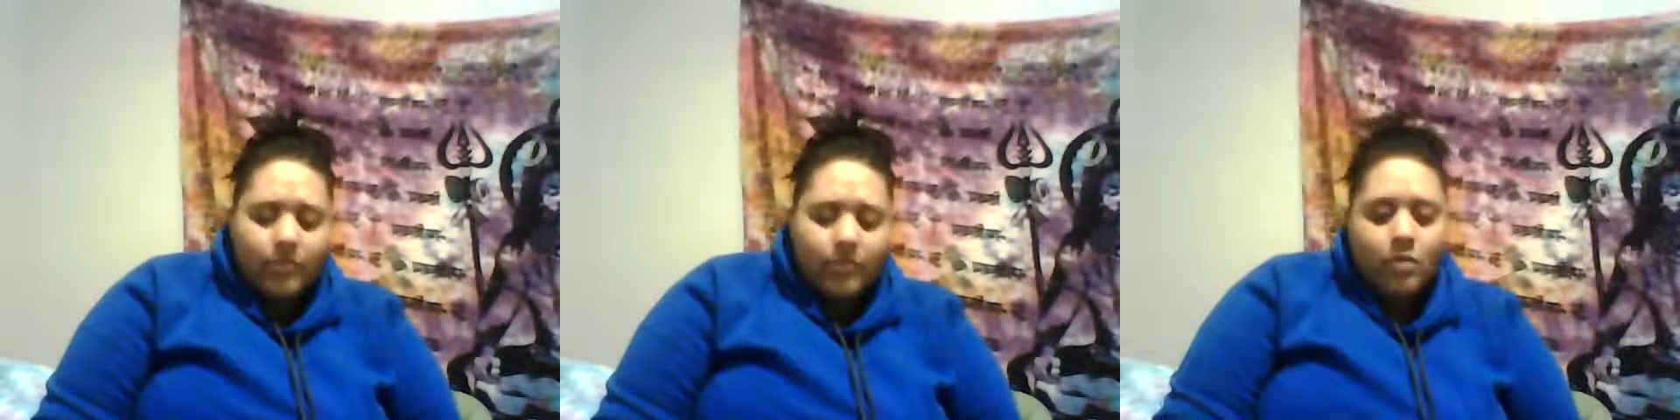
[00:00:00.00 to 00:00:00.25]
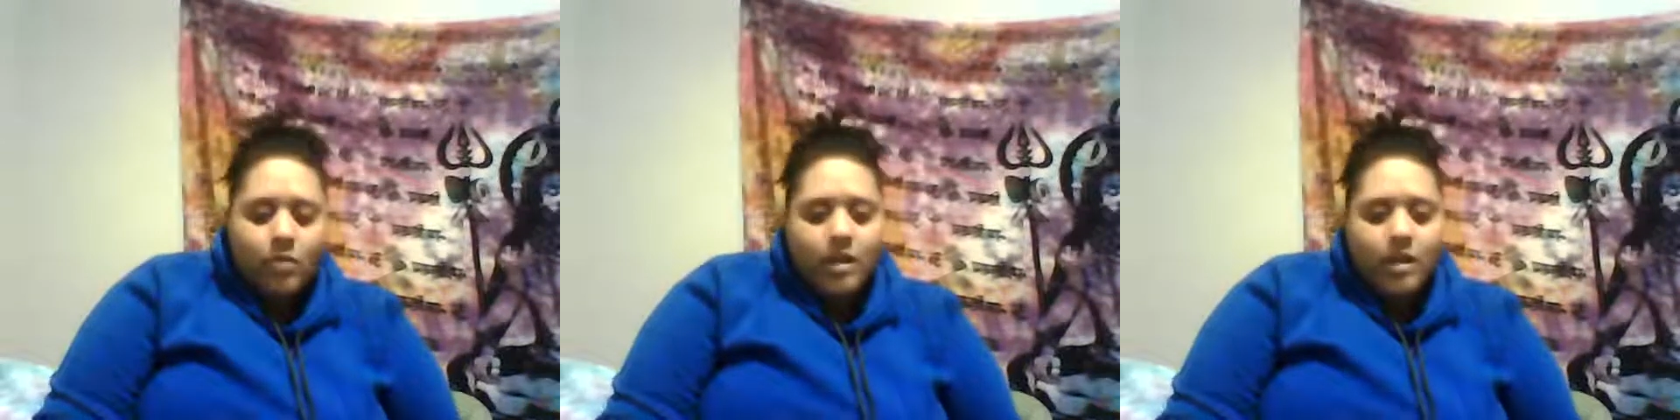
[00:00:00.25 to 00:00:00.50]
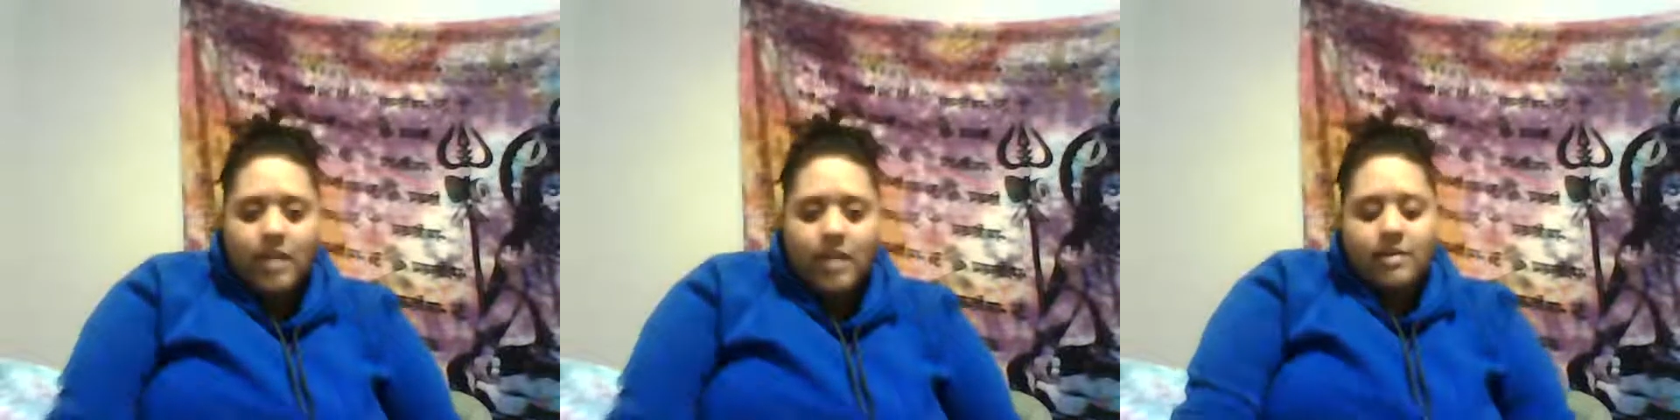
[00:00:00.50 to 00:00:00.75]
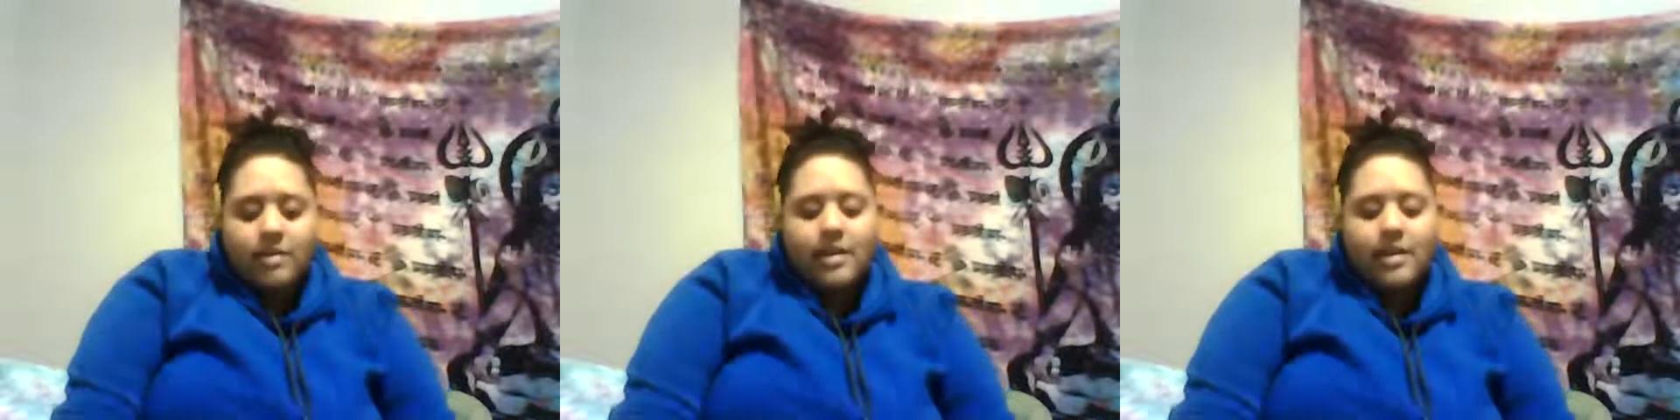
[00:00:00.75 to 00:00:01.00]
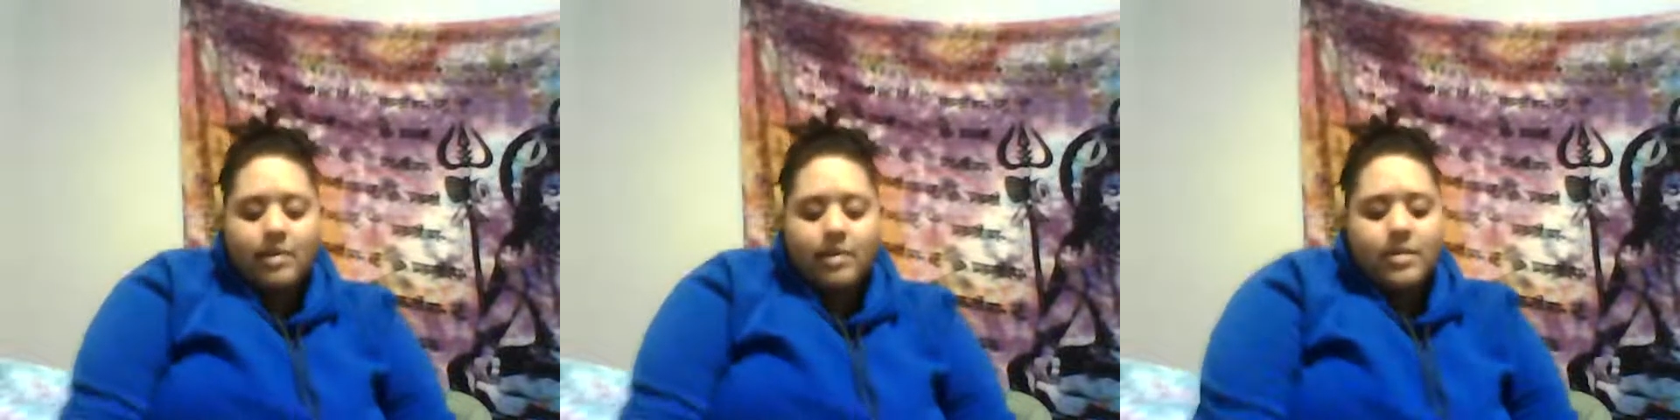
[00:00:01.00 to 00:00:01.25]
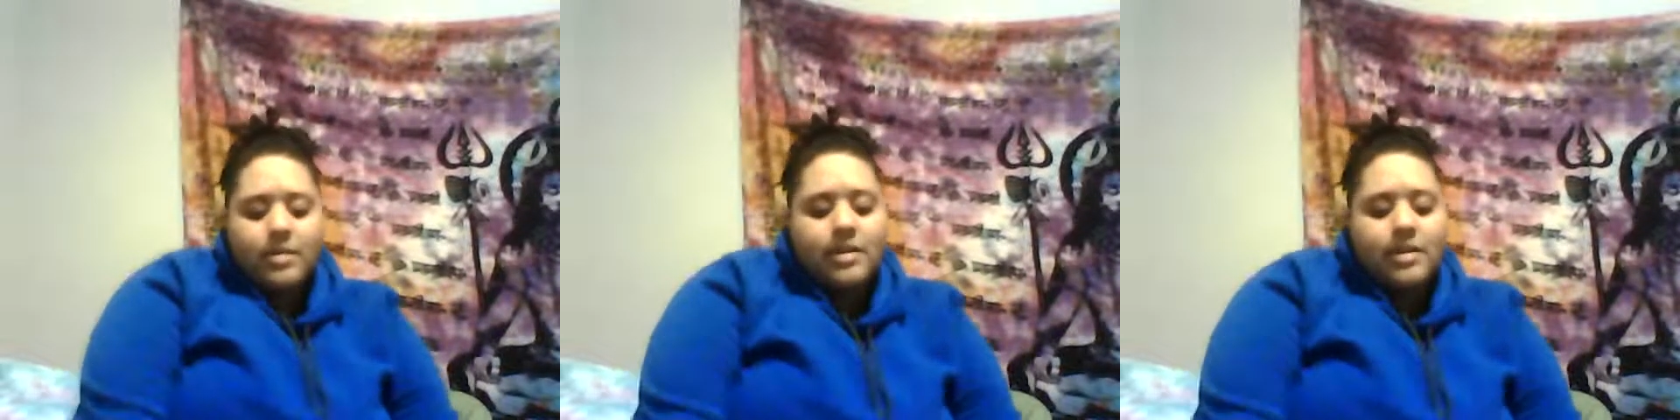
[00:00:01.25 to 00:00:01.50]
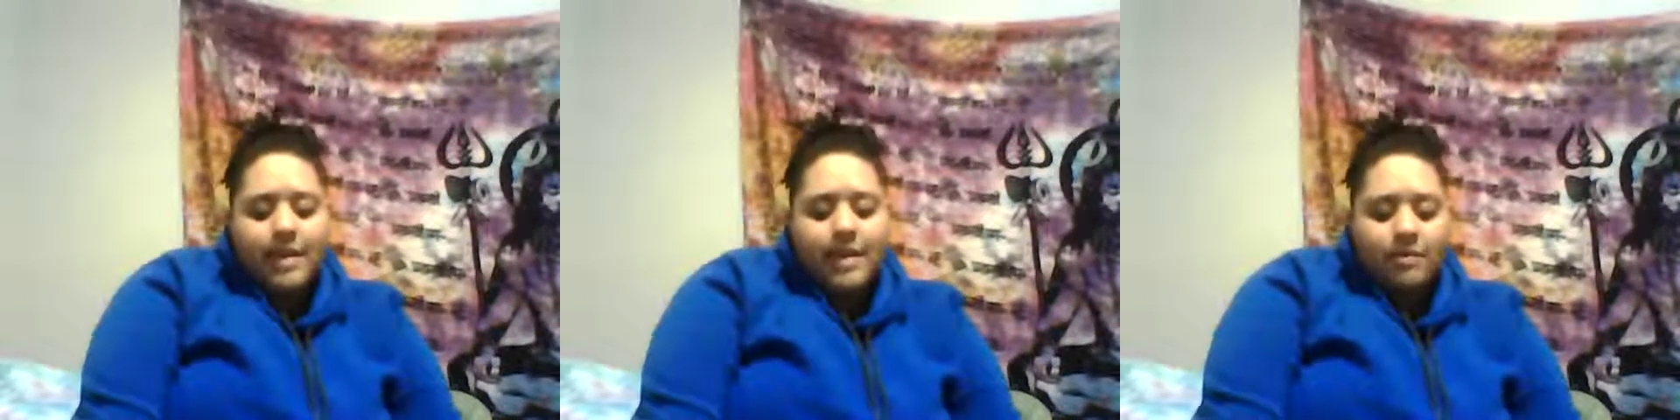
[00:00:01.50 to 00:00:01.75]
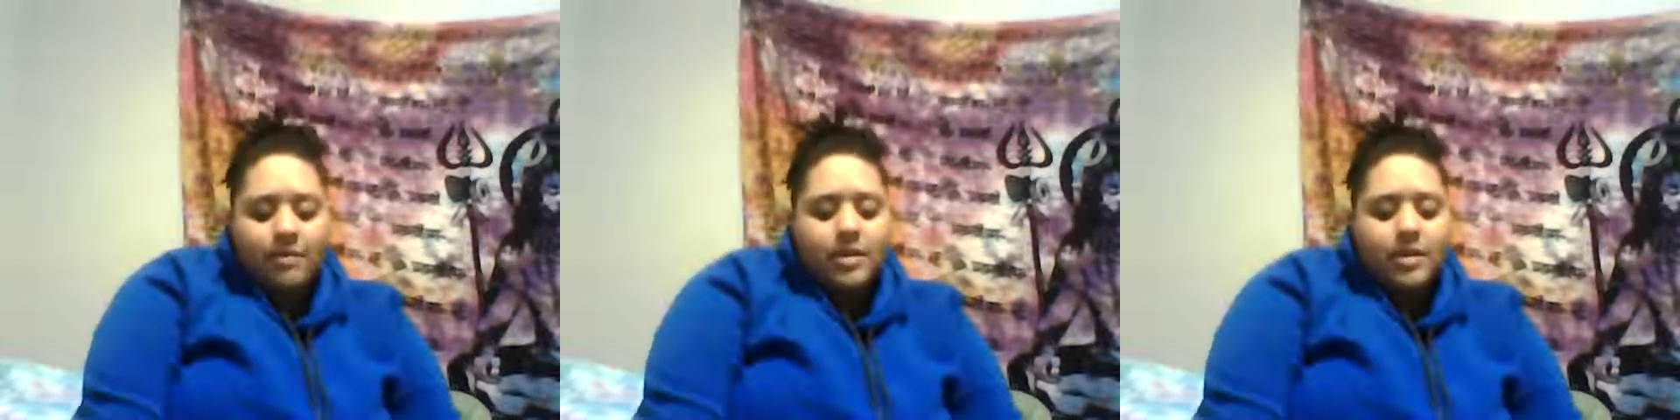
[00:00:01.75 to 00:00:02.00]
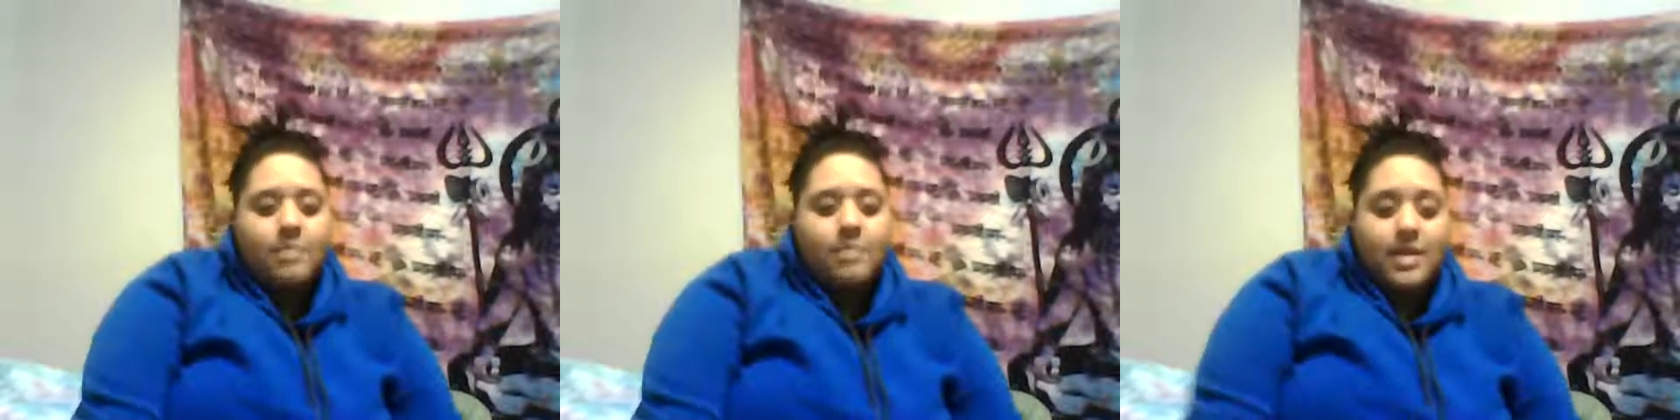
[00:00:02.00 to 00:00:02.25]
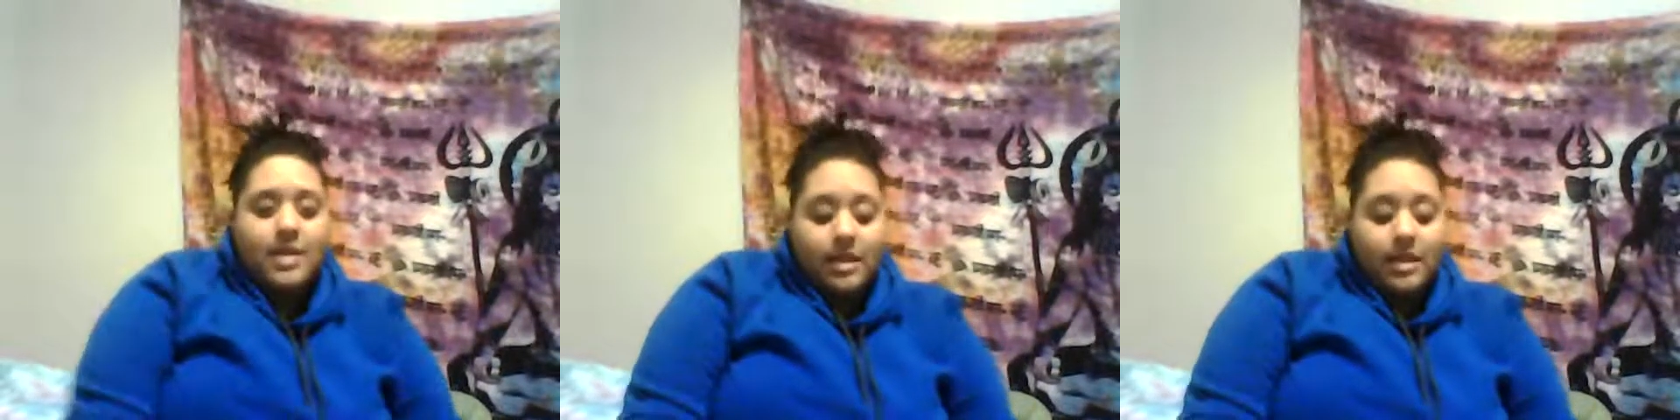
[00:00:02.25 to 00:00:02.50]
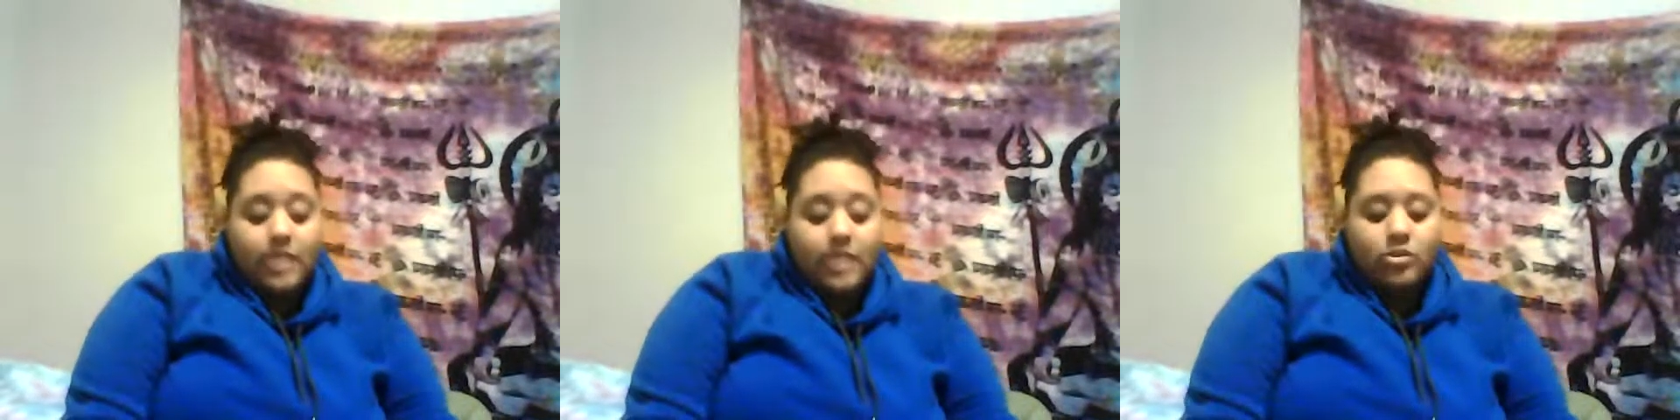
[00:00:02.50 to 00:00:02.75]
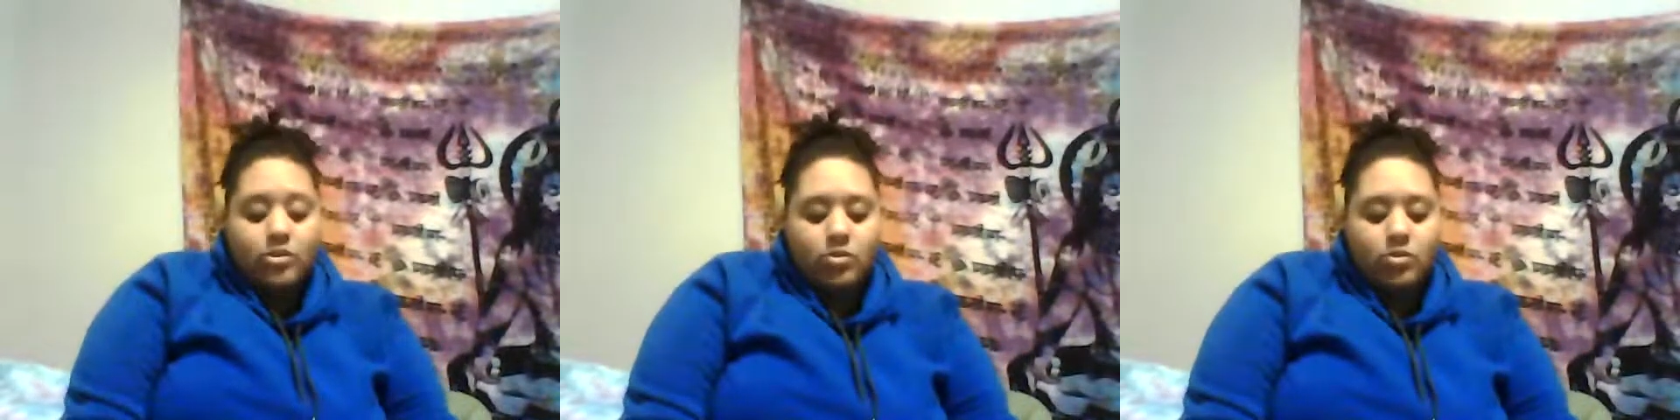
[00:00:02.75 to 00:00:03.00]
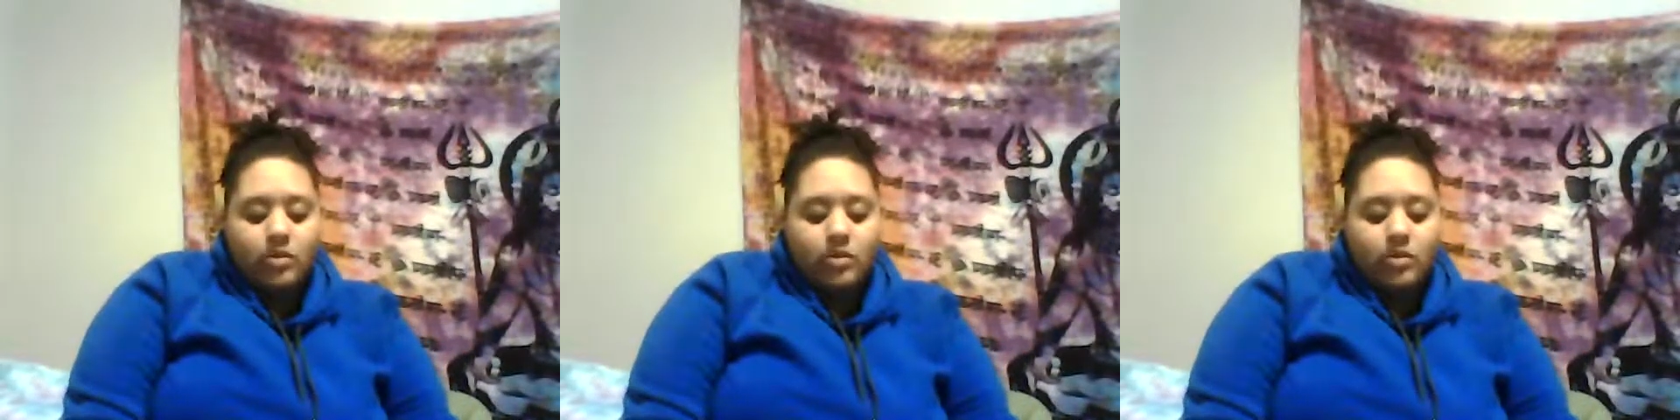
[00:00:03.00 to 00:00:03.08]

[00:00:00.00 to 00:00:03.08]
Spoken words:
one here and there, but I haven't really been in tune,